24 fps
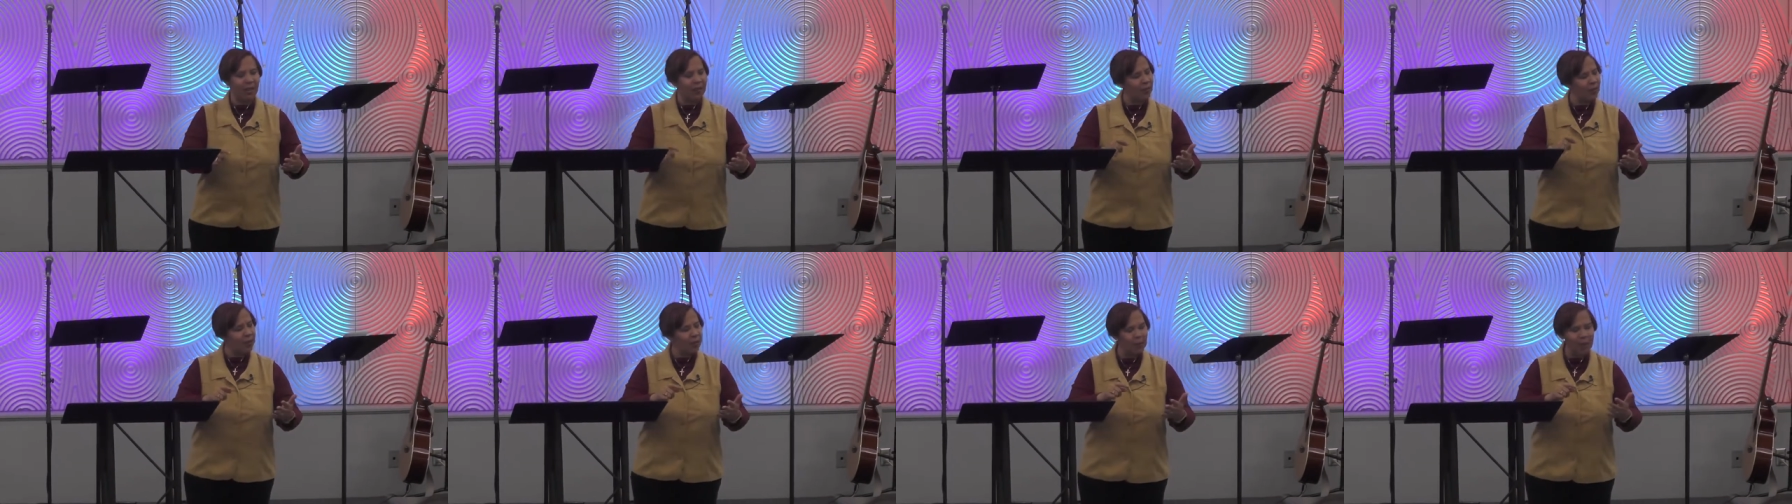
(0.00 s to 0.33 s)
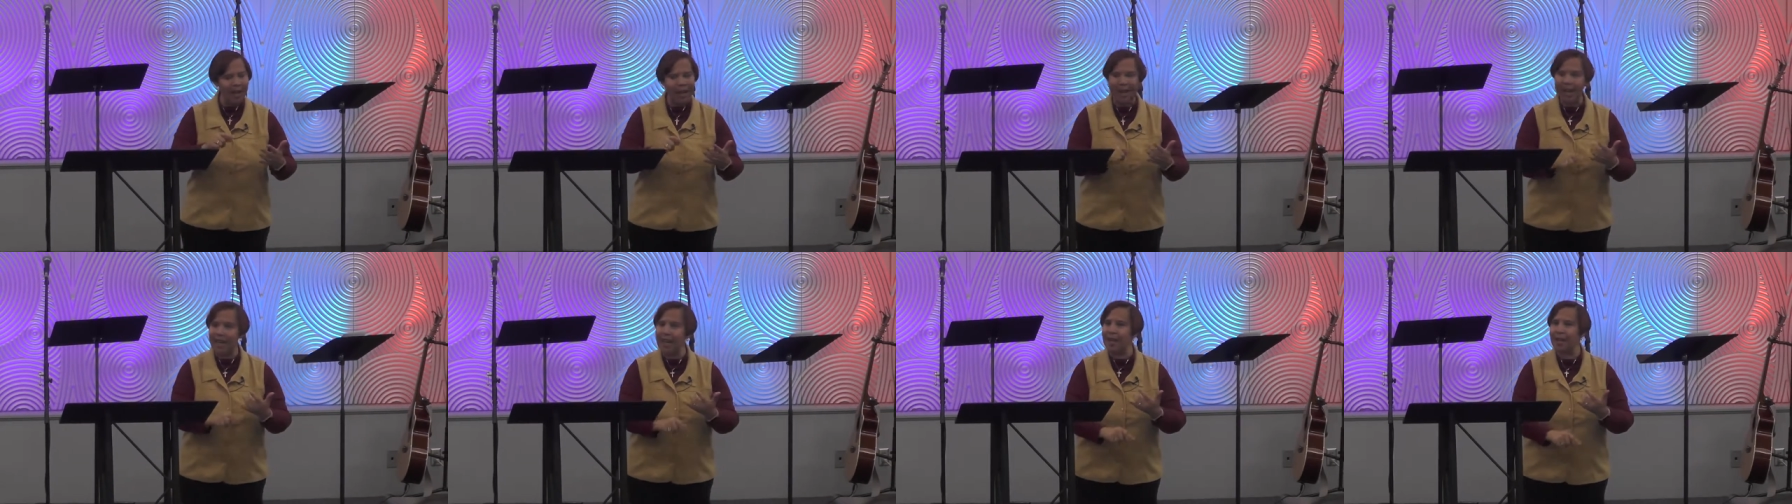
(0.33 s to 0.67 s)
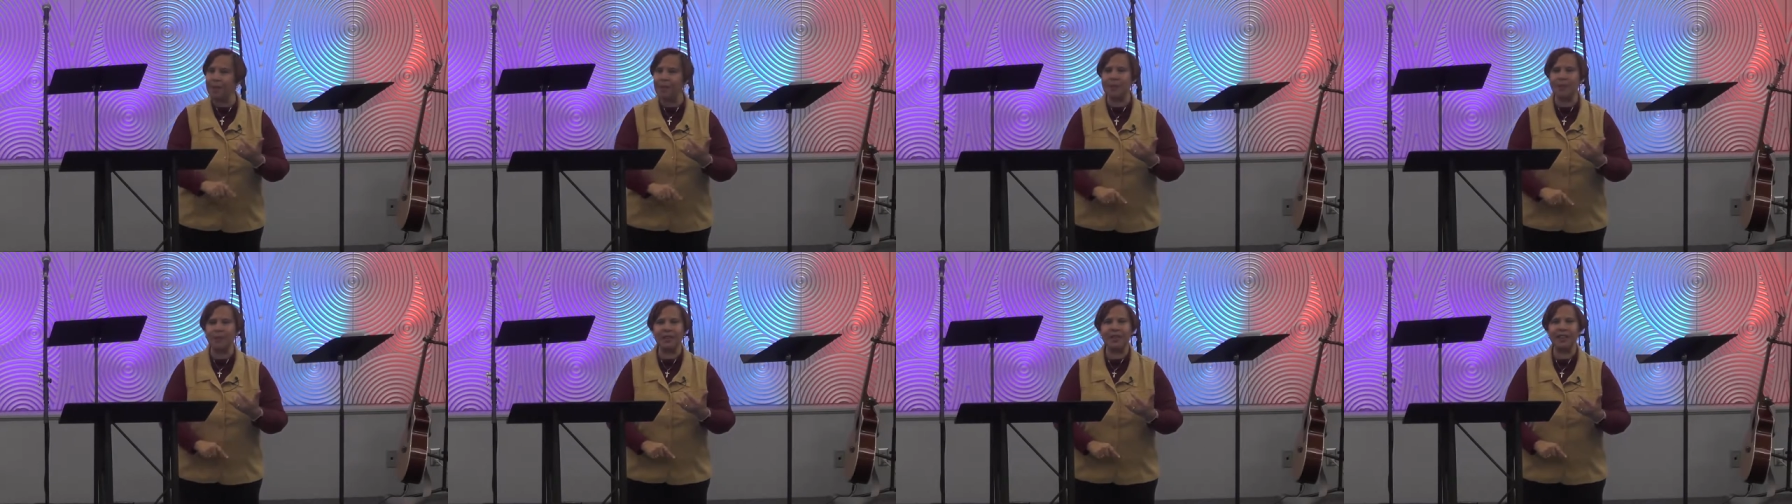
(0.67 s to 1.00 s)
of who I
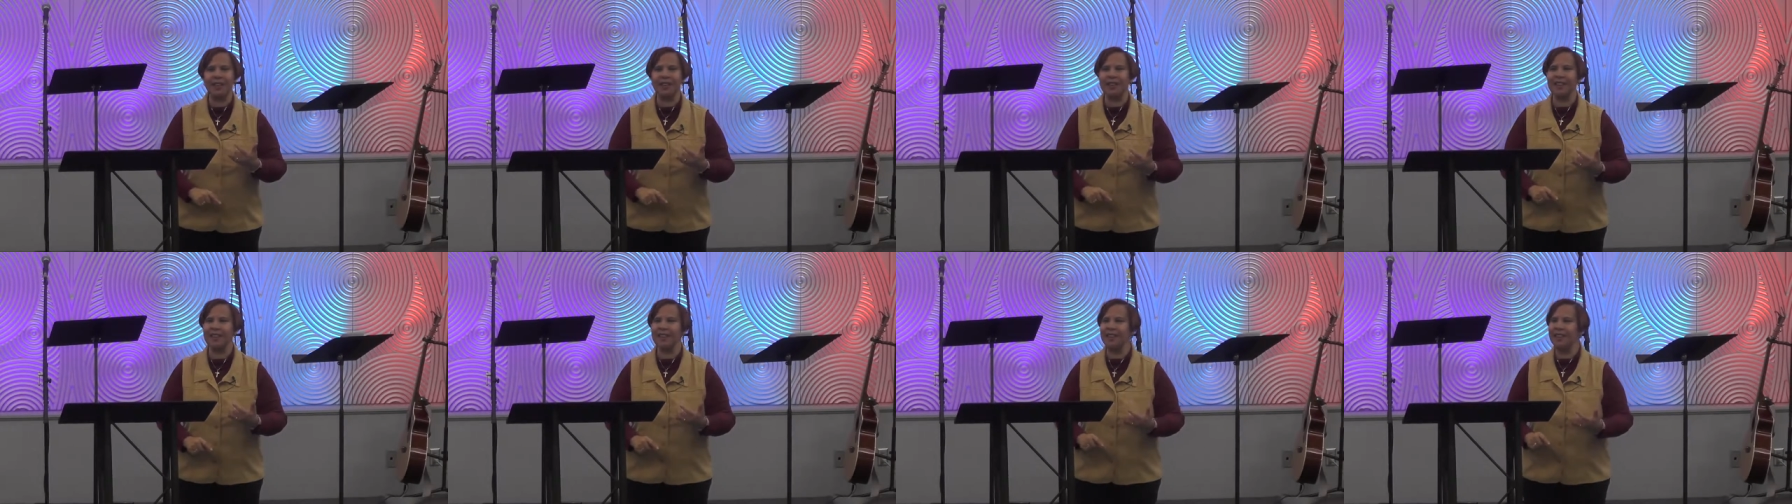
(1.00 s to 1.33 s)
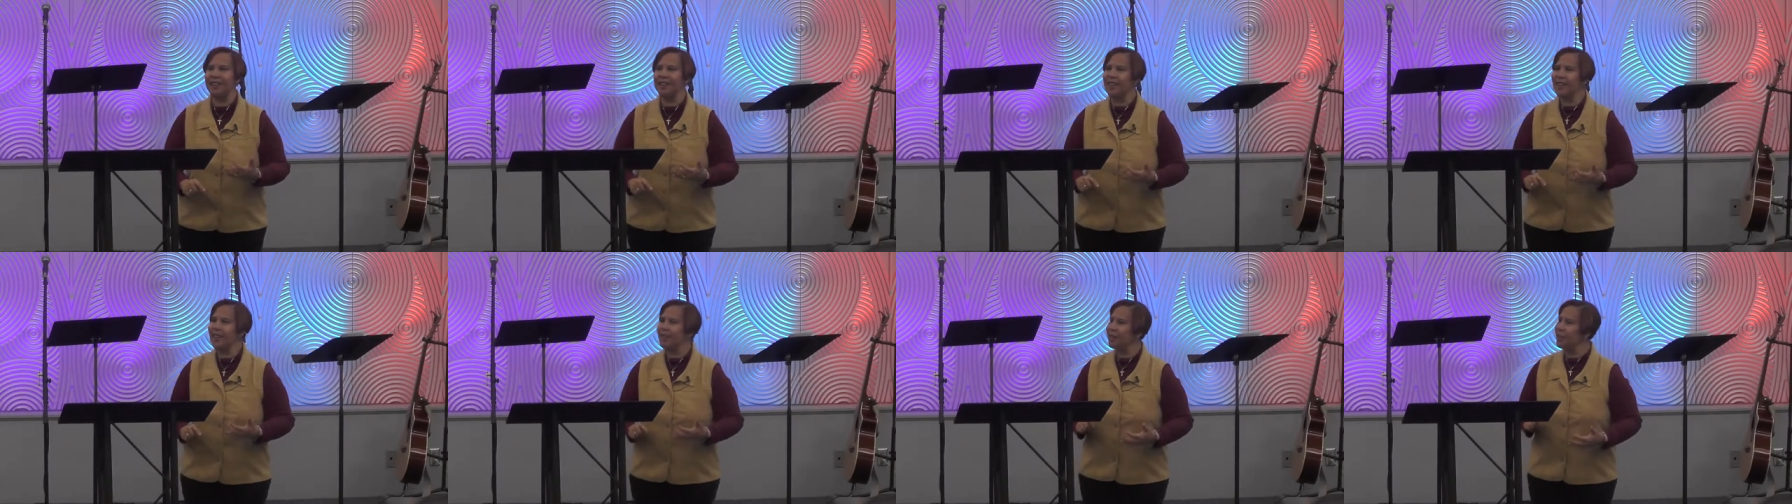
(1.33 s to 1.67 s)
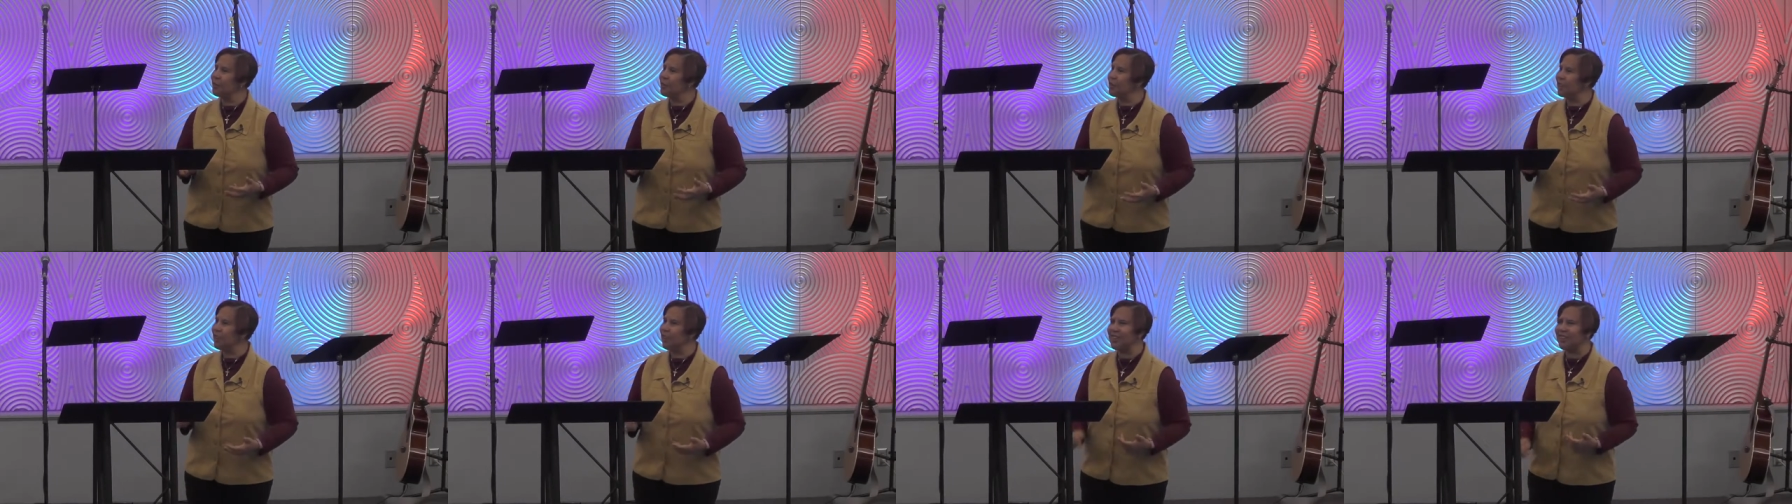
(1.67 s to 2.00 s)
am,
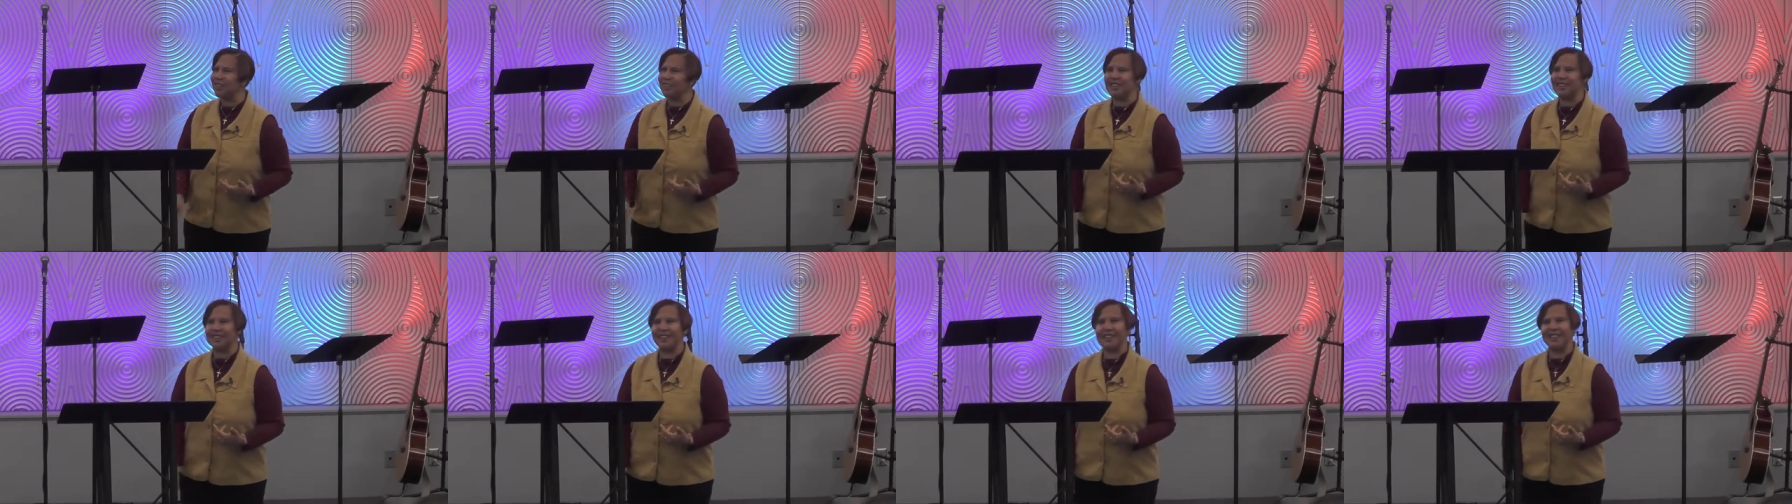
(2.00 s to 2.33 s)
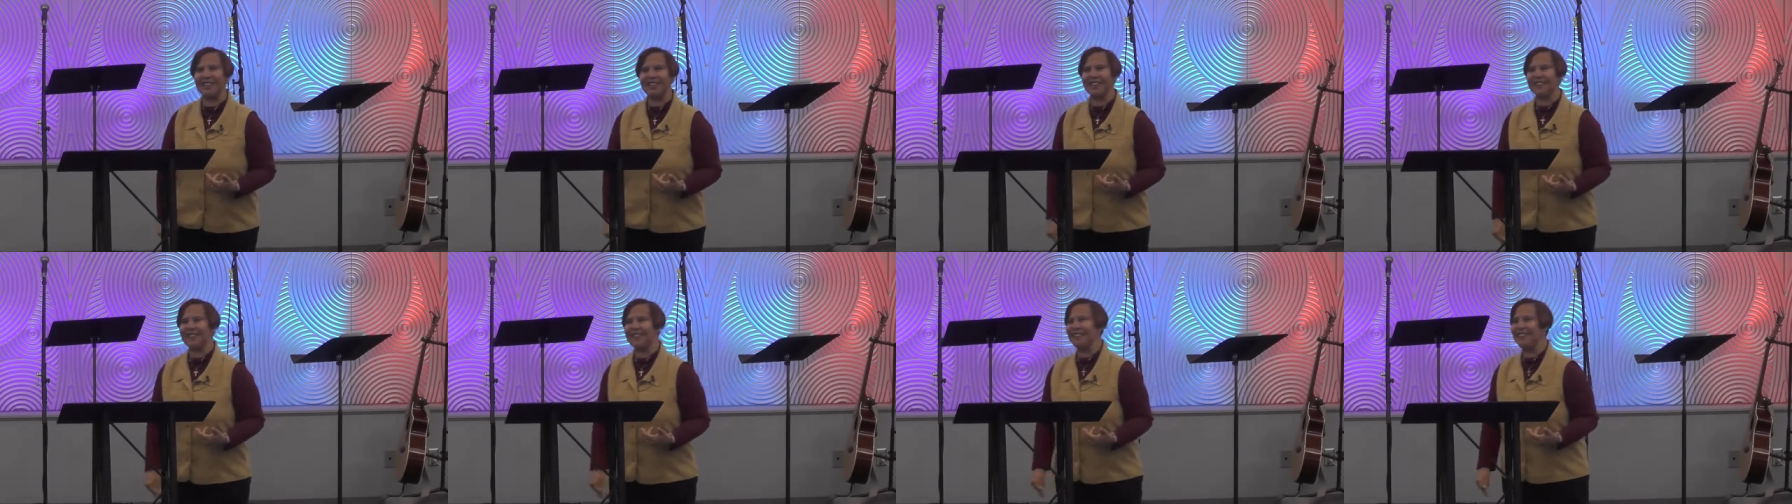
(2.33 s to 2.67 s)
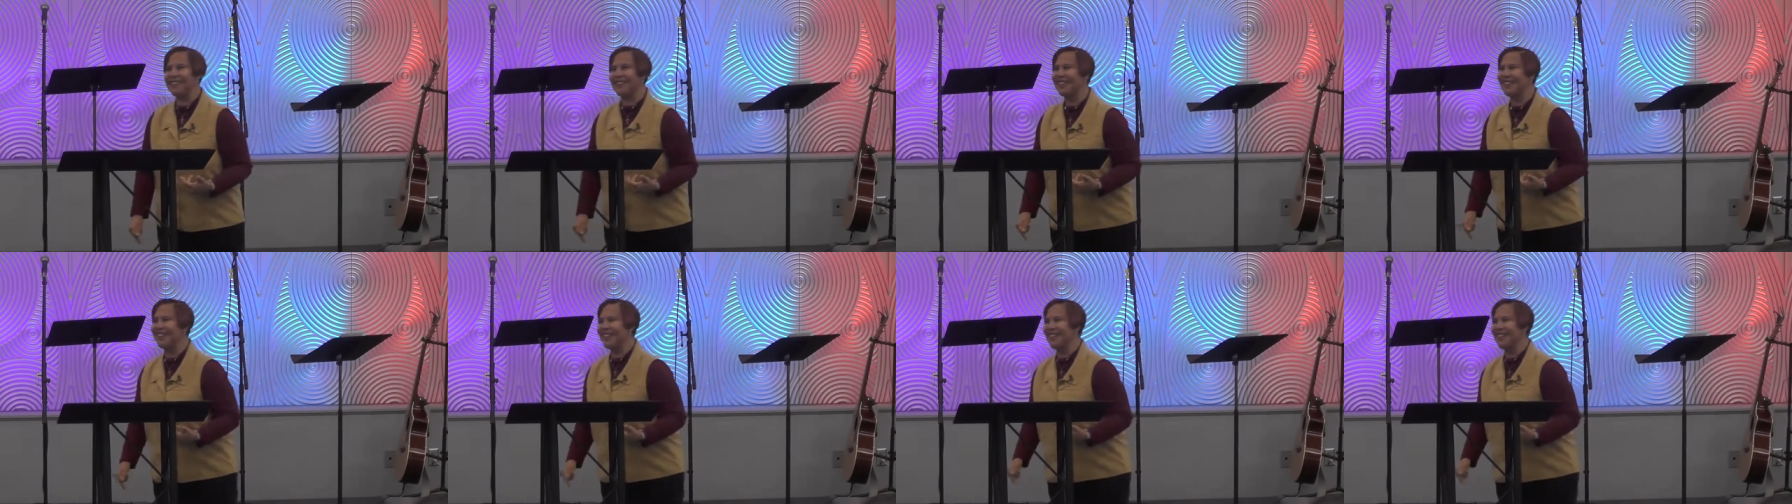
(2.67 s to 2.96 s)
who Jesus is.